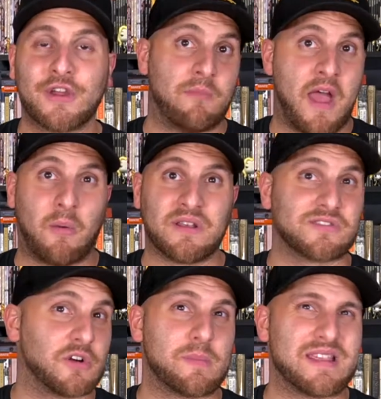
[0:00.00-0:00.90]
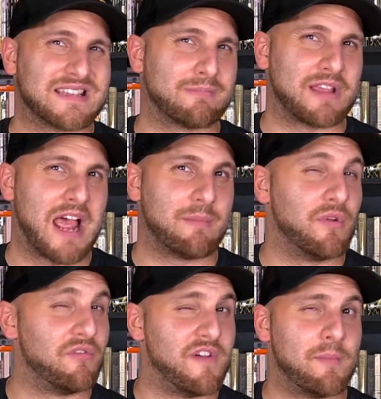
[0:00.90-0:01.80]
That one's going to be sometime
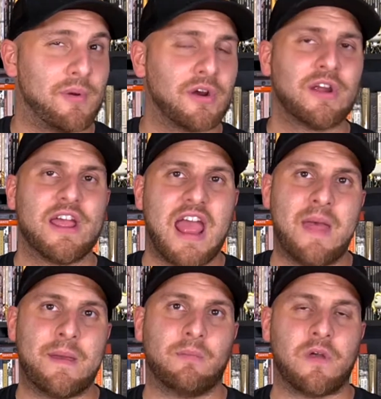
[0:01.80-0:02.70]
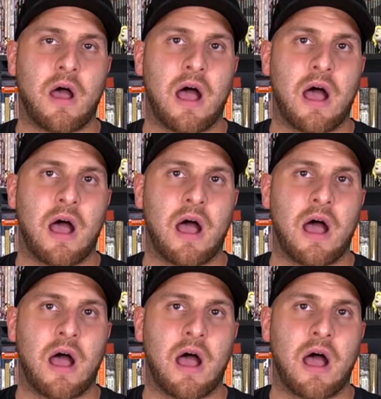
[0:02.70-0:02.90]
November, and then